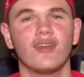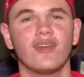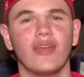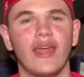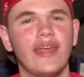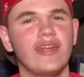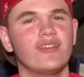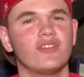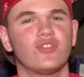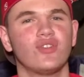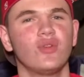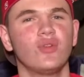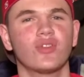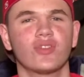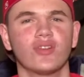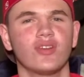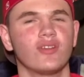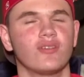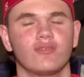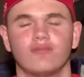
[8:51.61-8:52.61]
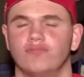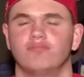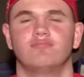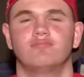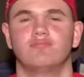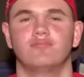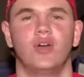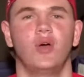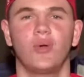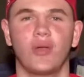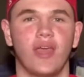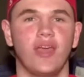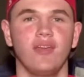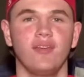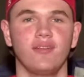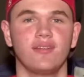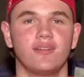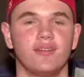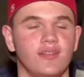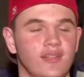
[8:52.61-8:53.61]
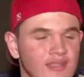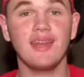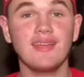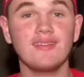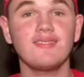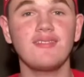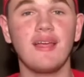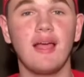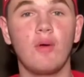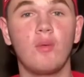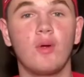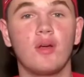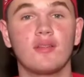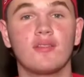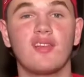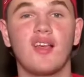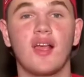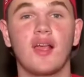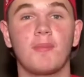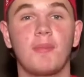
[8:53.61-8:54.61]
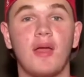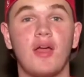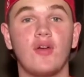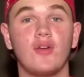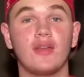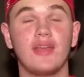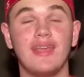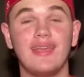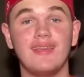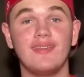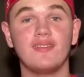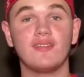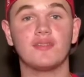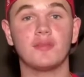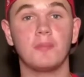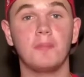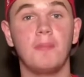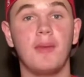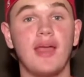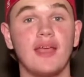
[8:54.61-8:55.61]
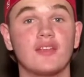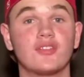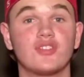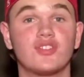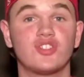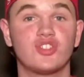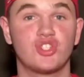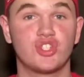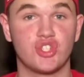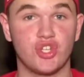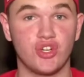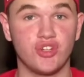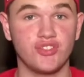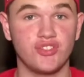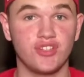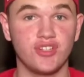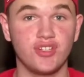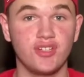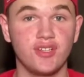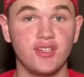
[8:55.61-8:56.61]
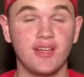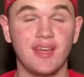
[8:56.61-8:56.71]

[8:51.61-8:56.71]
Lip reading: 8 2/3? Okay. Next thing I want to talk about is Max Scherzer